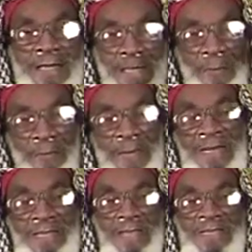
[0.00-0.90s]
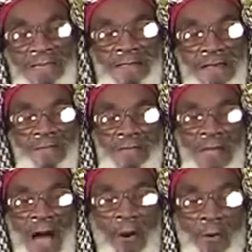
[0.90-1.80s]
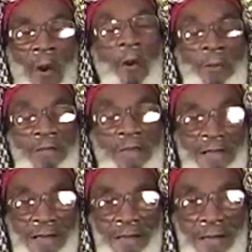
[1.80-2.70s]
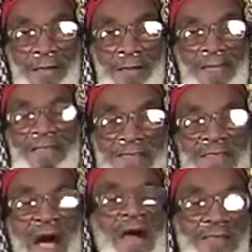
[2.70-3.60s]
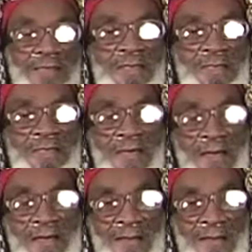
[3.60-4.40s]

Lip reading: that did something out openly, that started this thing.